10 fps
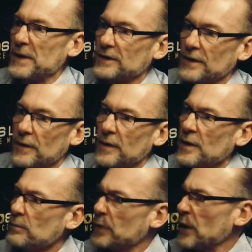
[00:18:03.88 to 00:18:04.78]
into the
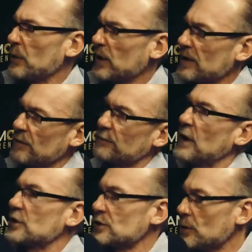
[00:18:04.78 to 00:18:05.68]
blood work and the
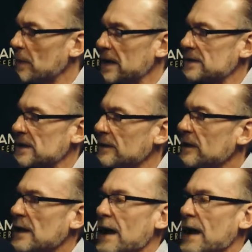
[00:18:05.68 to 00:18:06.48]
functional medicine.